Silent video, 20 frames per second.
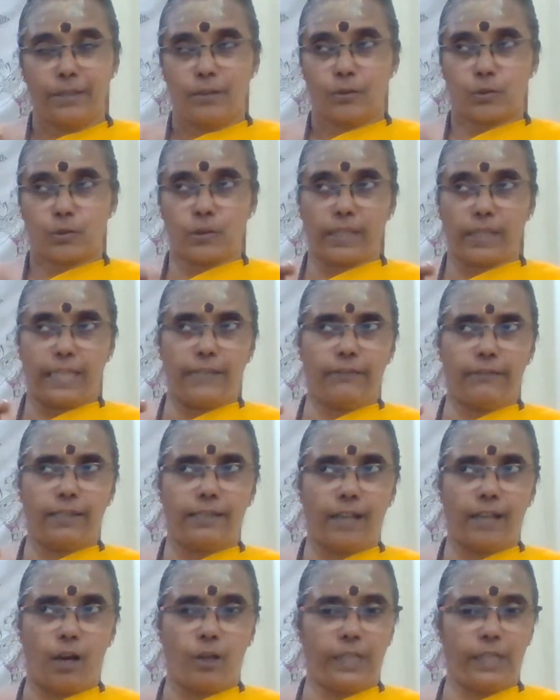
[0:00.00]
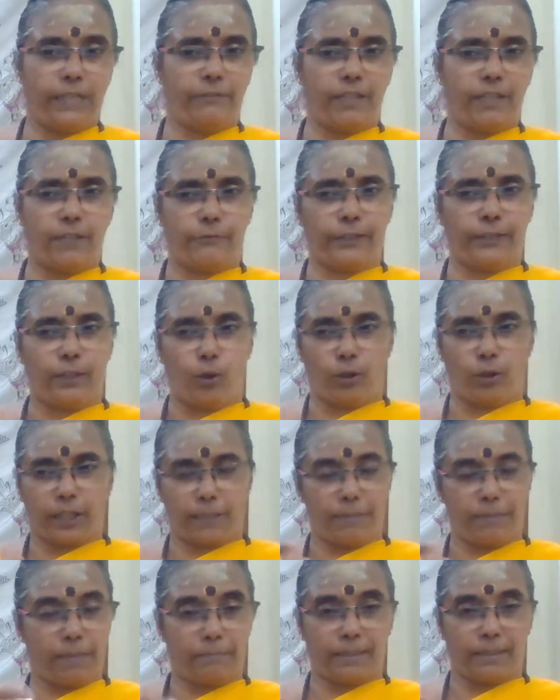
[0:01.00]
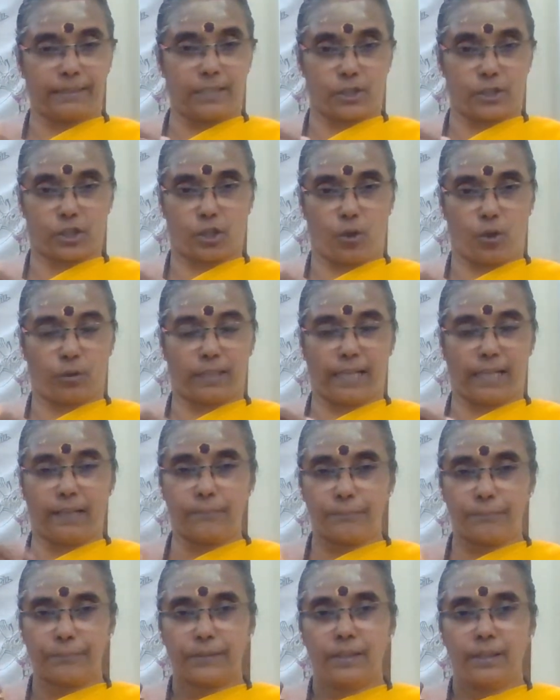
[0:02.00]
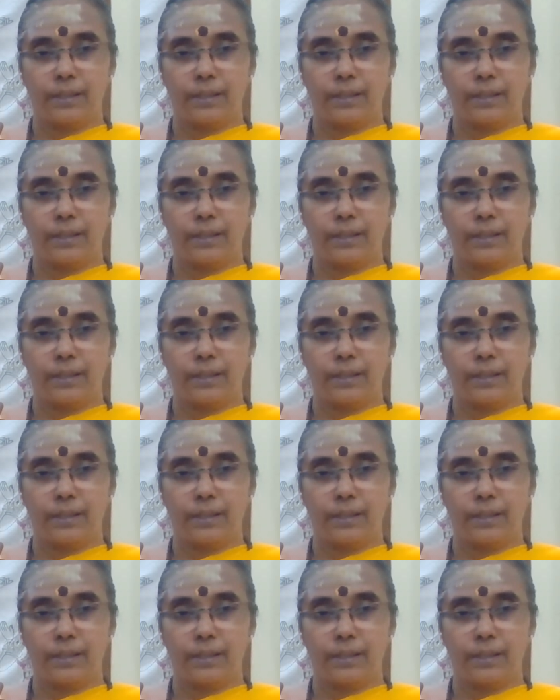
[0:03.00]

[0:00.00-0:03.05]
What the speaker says: So even now, even if we don't remember the shloka,